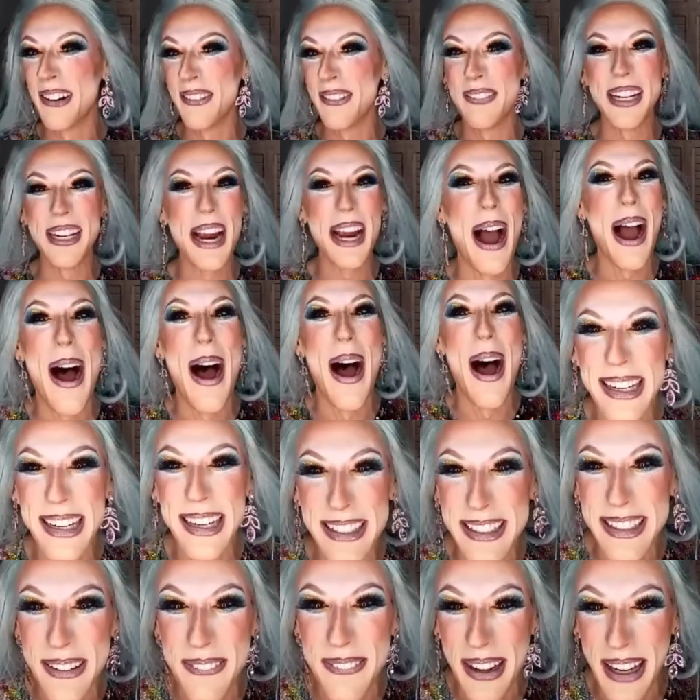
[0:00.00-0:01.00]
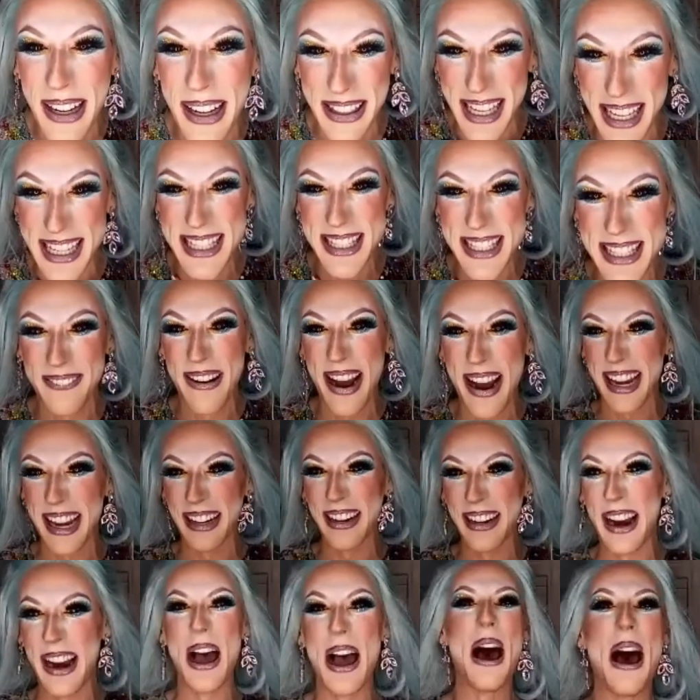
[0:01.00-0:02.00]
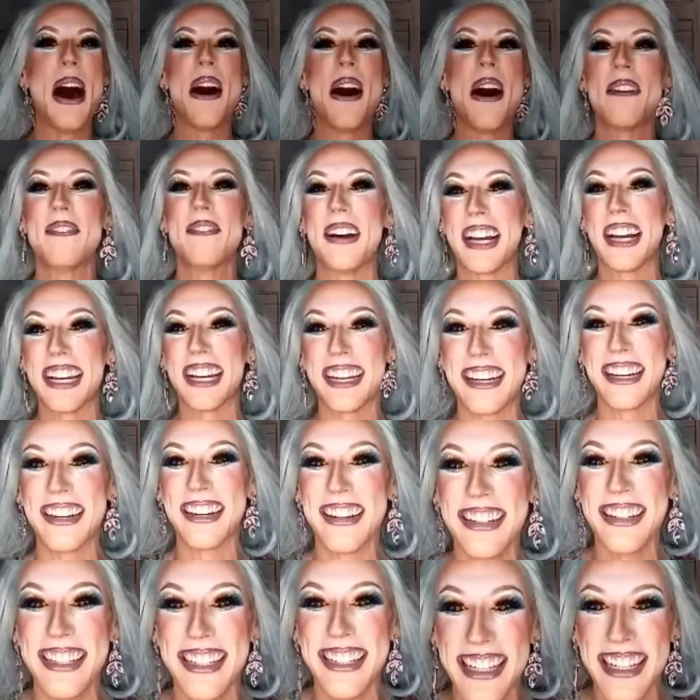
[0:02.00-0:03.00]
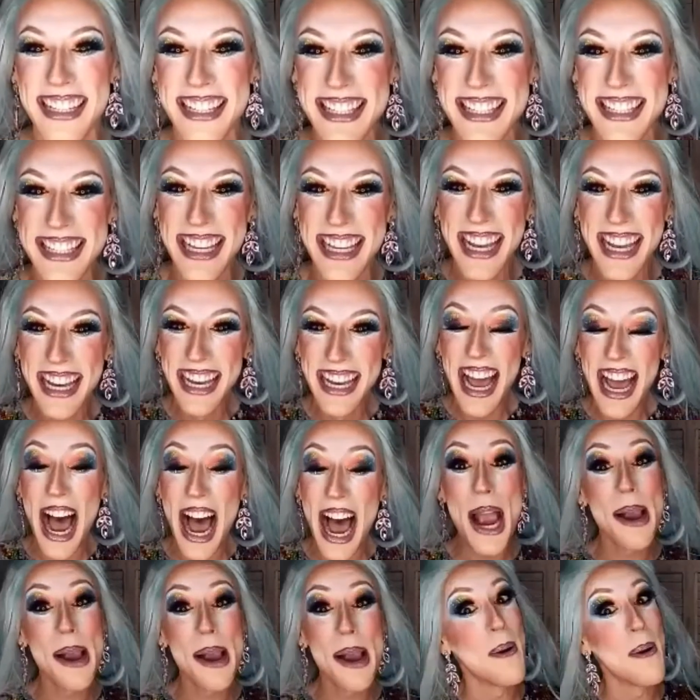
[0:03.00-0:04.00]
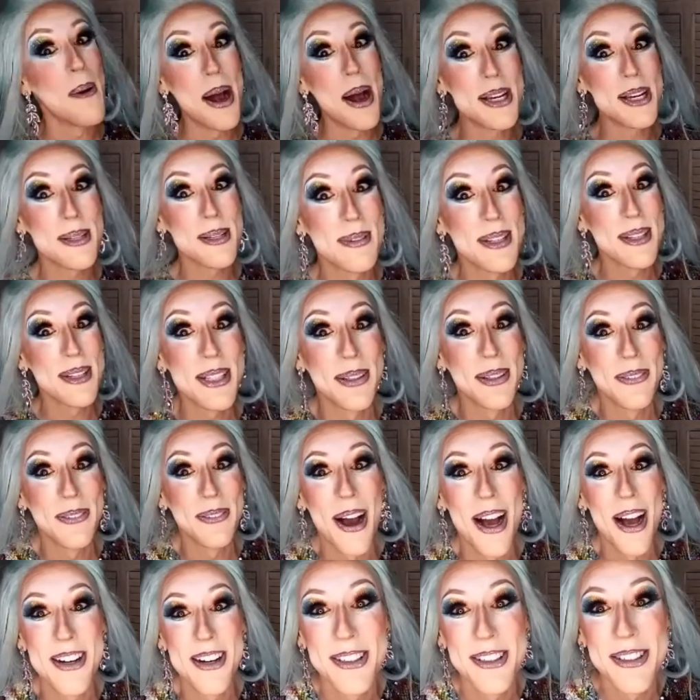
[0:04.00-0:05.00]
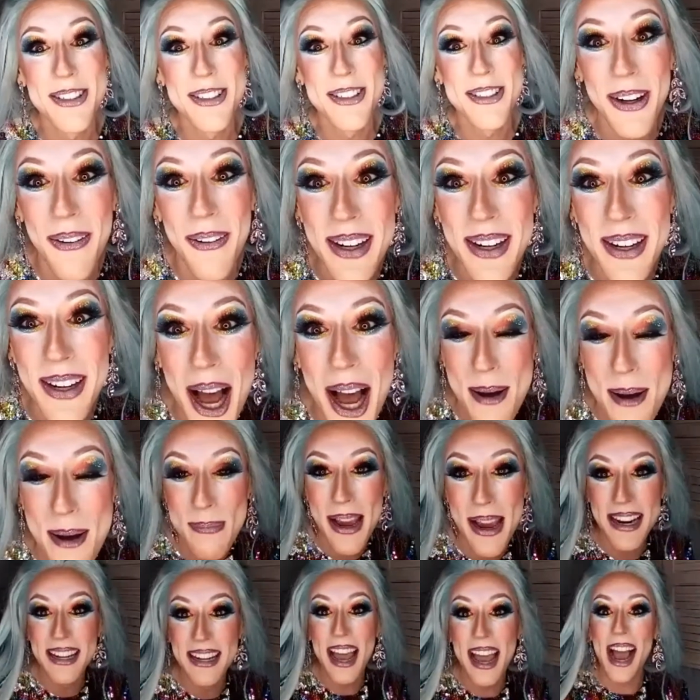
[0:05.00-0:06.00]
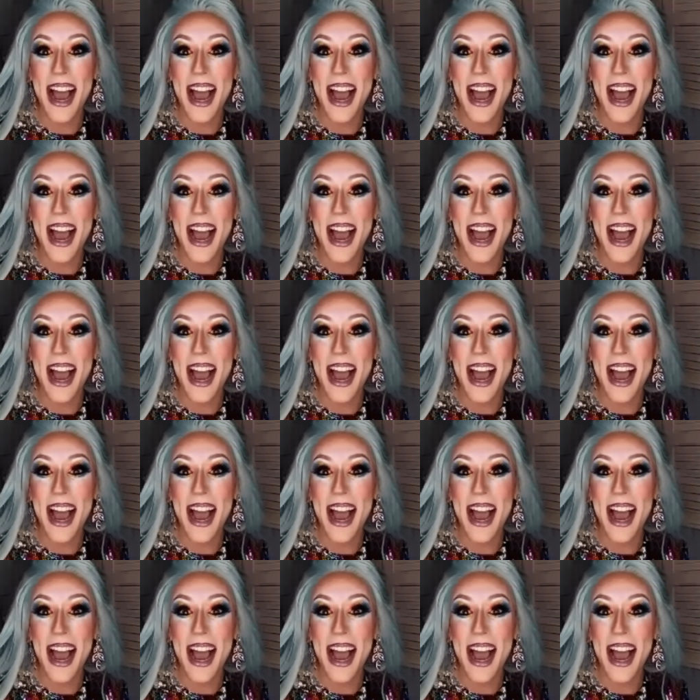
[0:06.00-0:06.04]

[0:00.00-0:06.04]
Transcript: be honored to wear that sweater. Oh my goodness. I watched Mr. Rogers growing up, and I